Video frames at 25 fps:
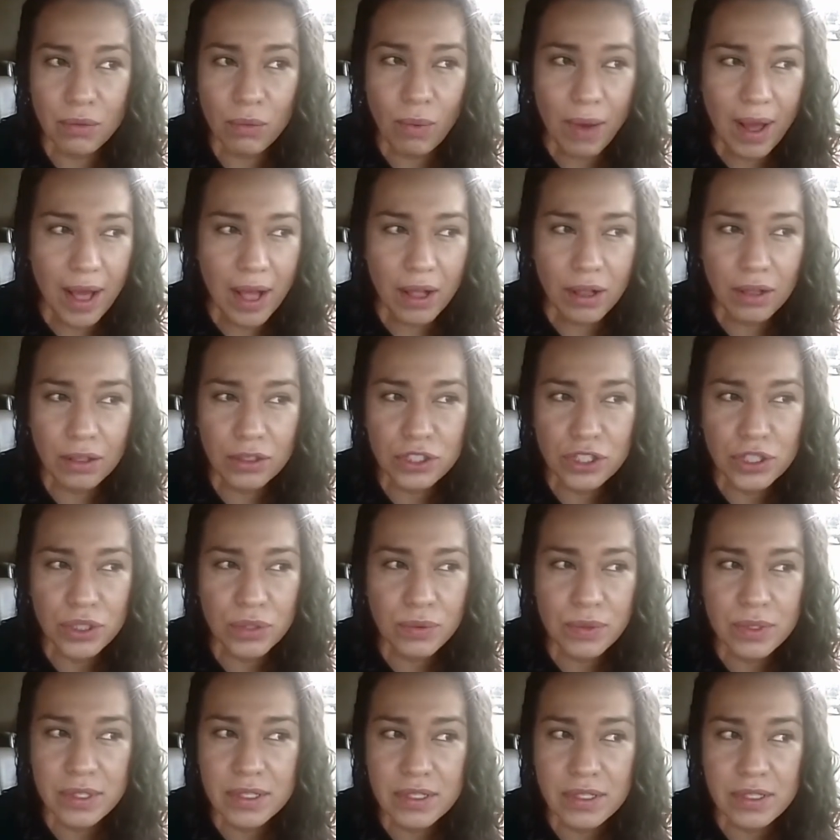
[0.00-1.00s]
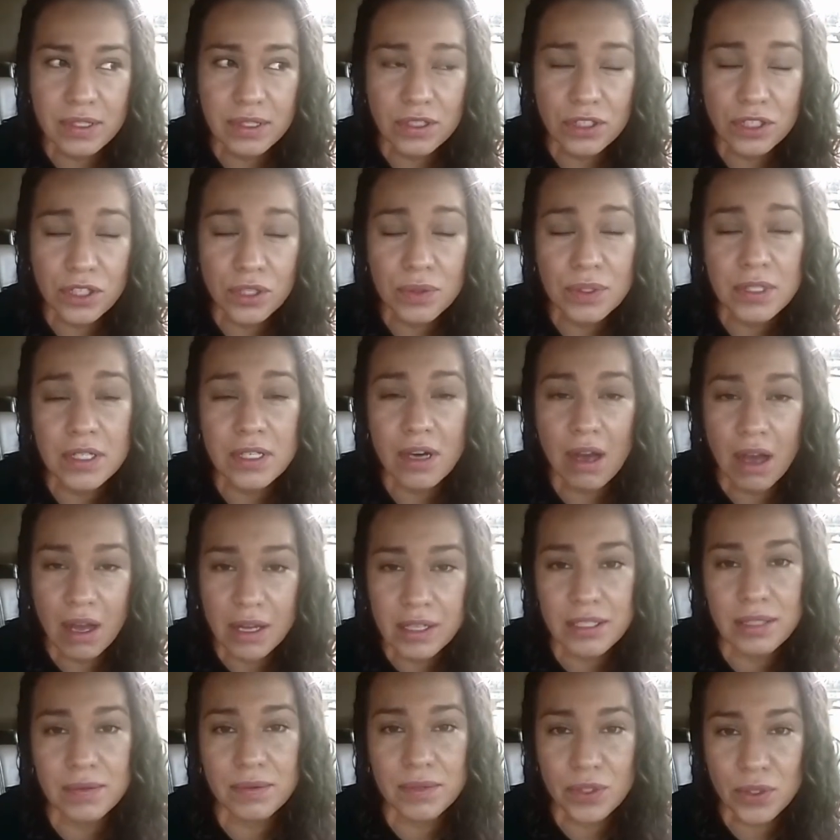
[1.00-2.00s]
well. She was she was an
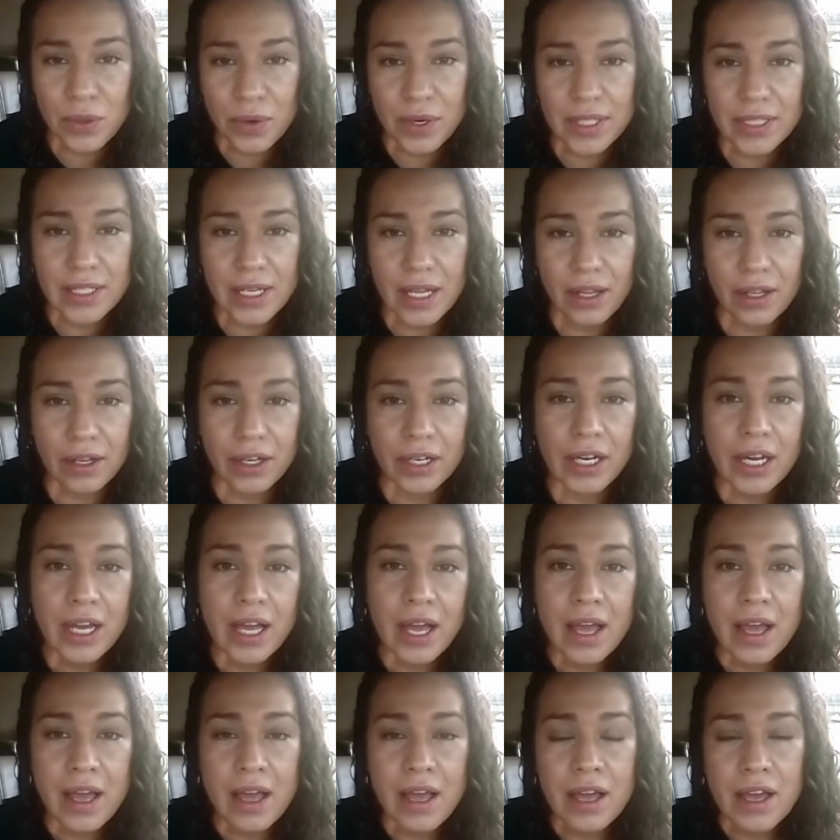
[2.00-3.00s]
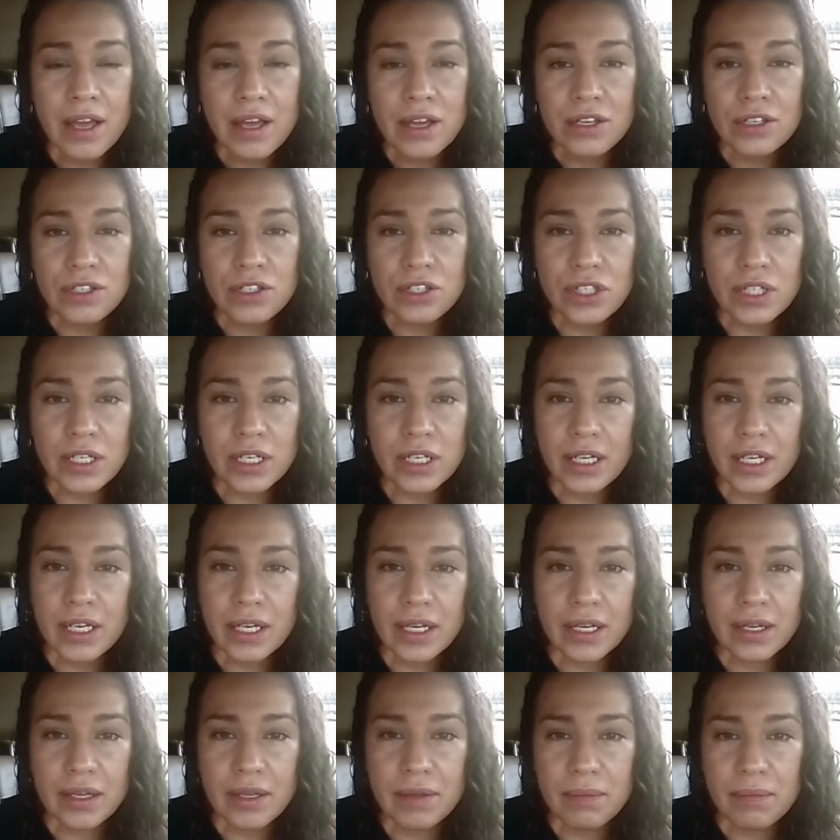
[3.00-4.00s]
awesome storyteller.
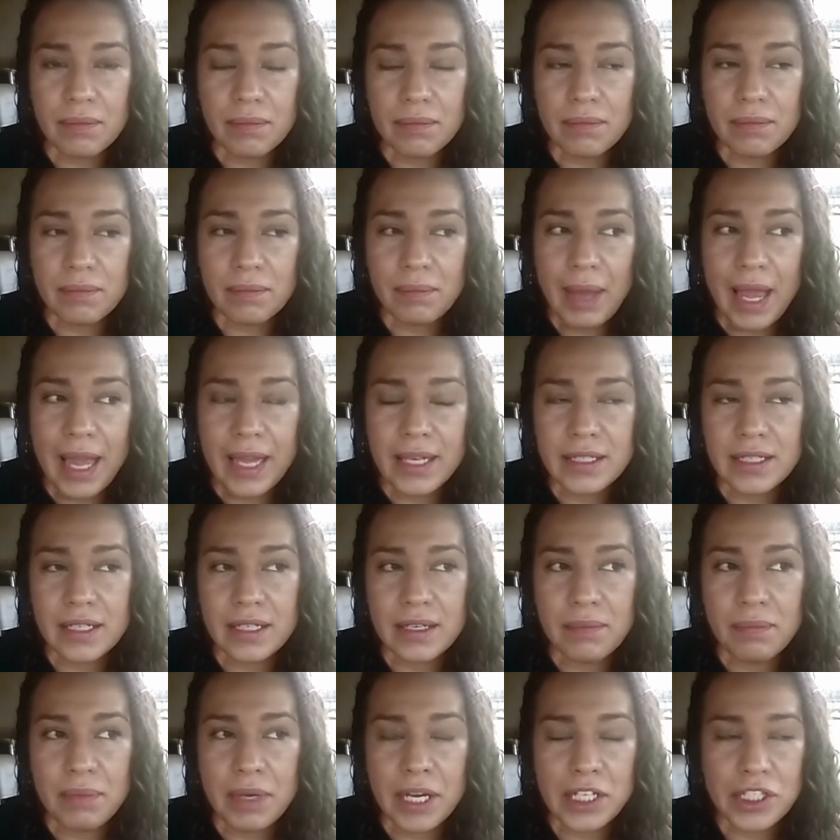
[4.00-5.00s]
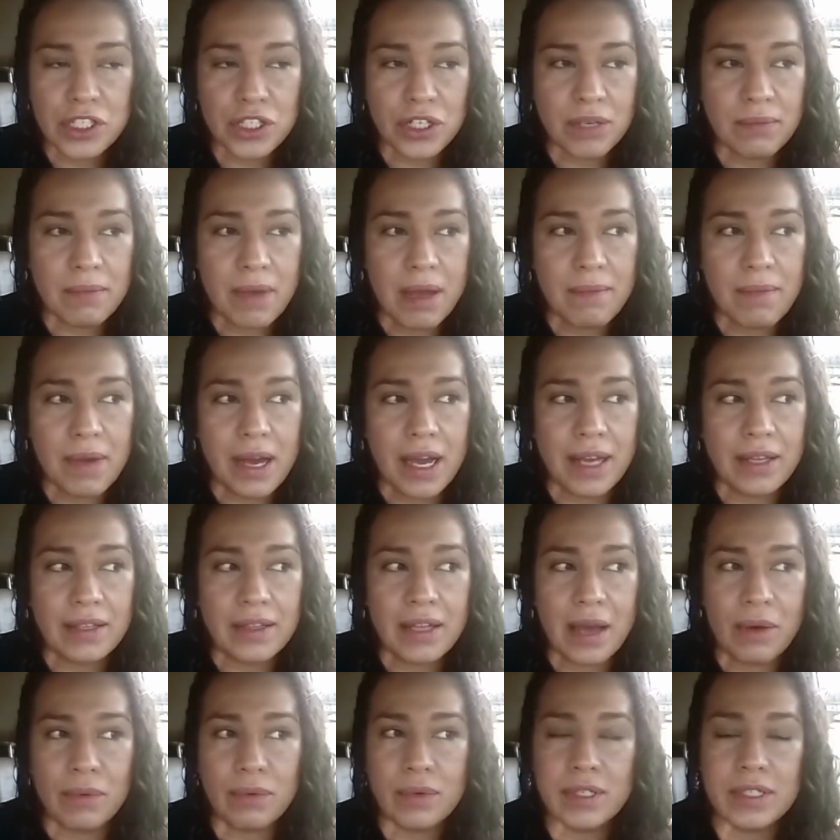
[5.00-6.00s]
She painted a picture in my
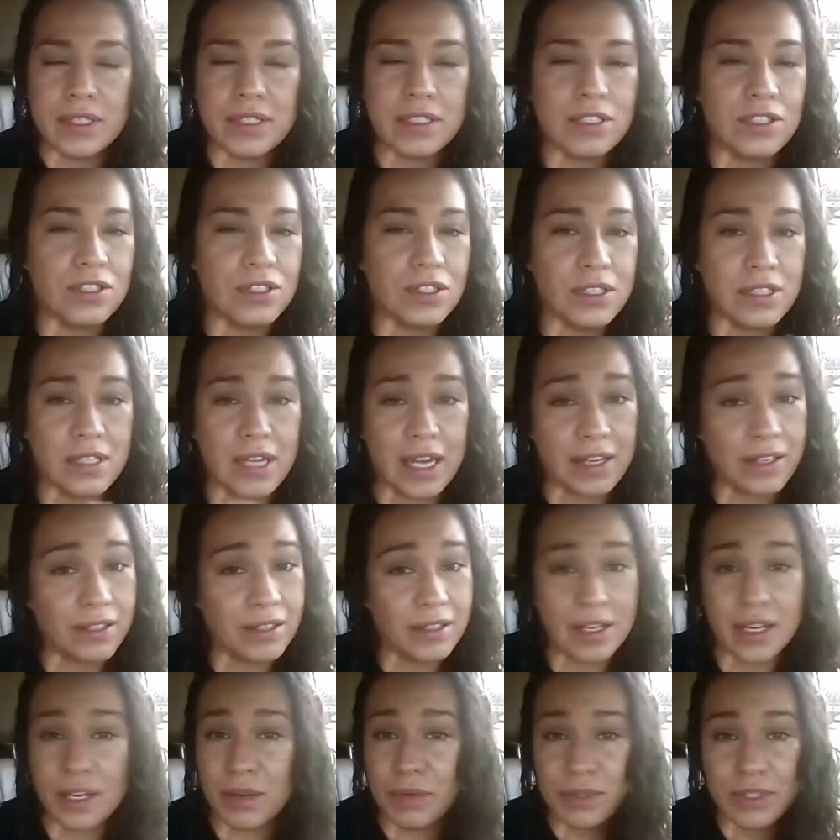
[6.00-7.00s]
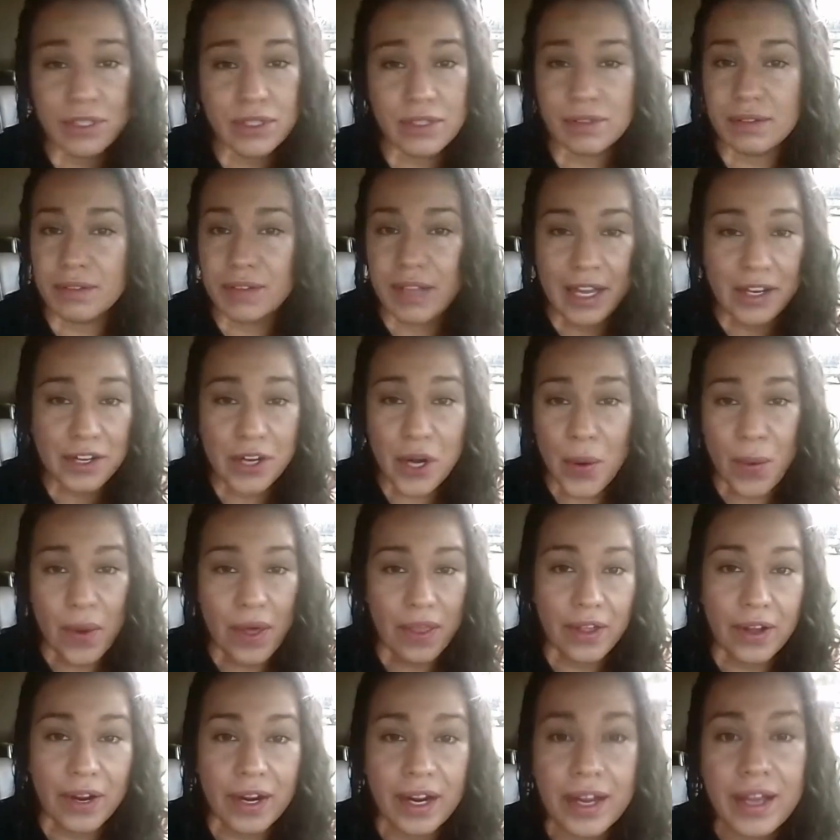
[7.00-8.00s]
mind that was just like it was like no
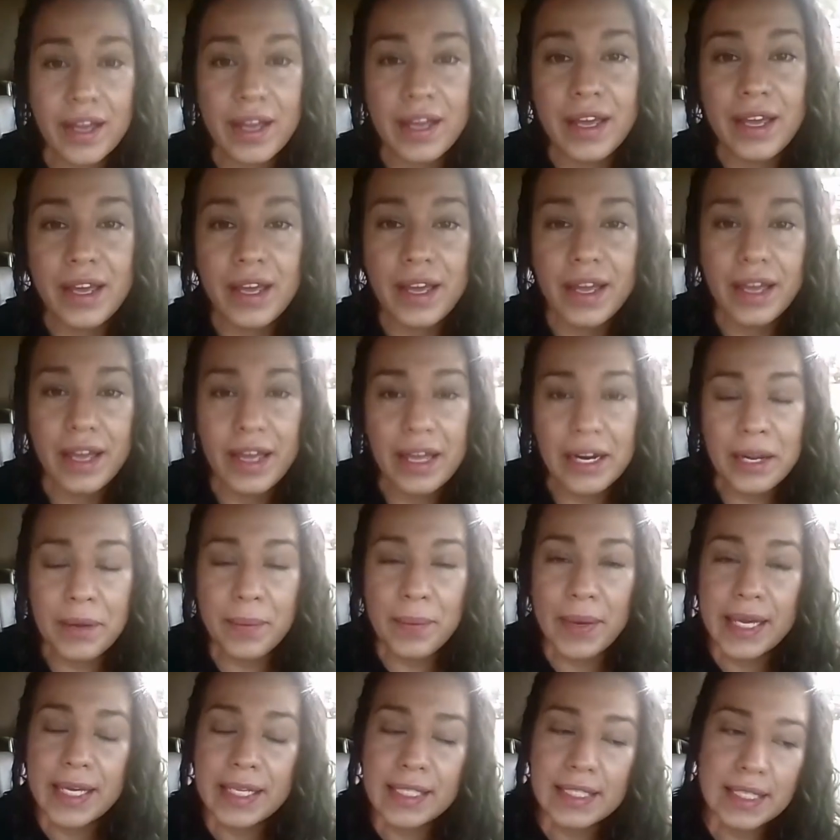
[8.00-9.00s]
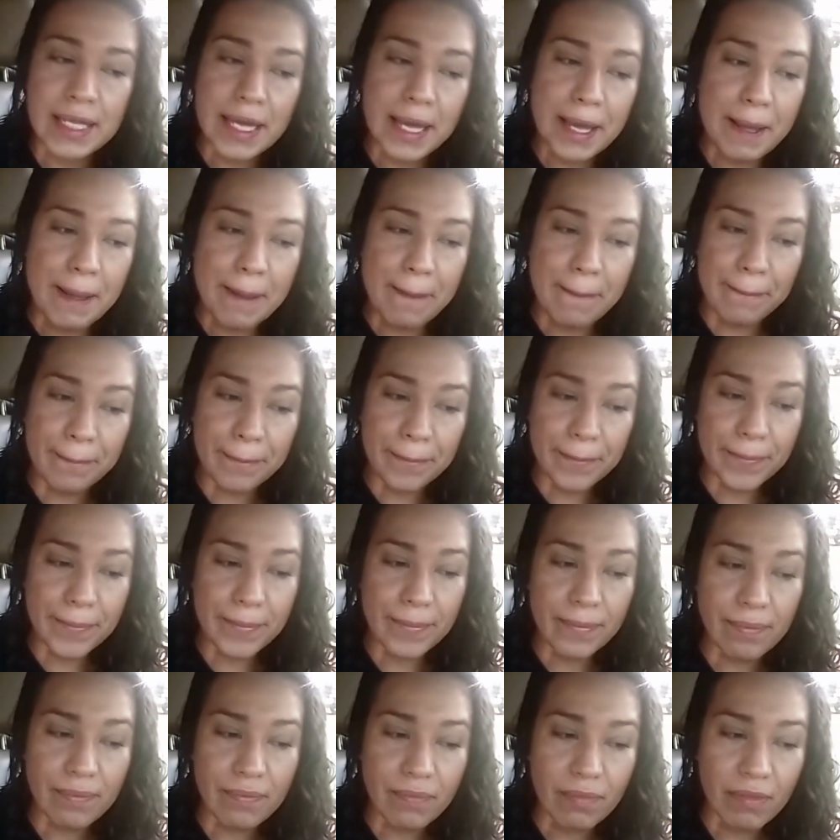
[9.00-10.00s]
other. Anyways, um
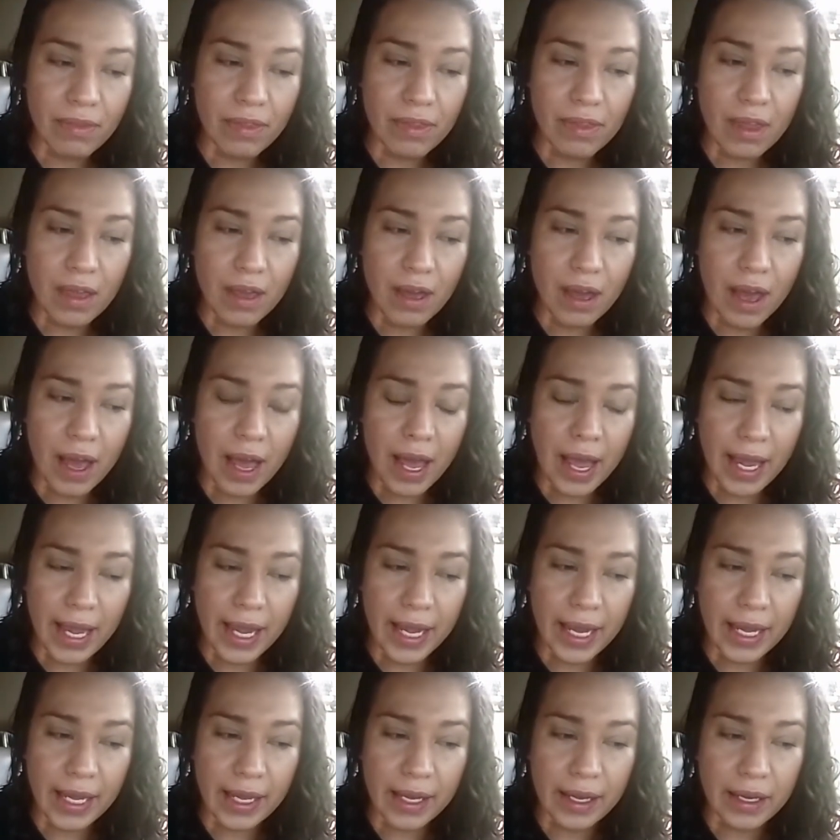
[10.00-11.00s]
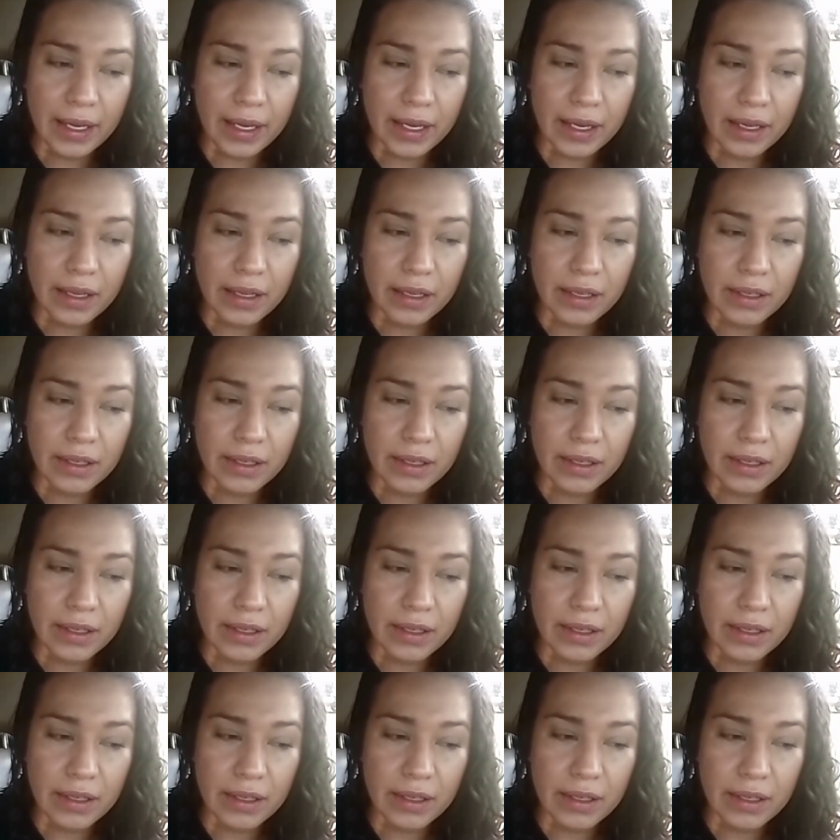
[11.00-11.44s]
I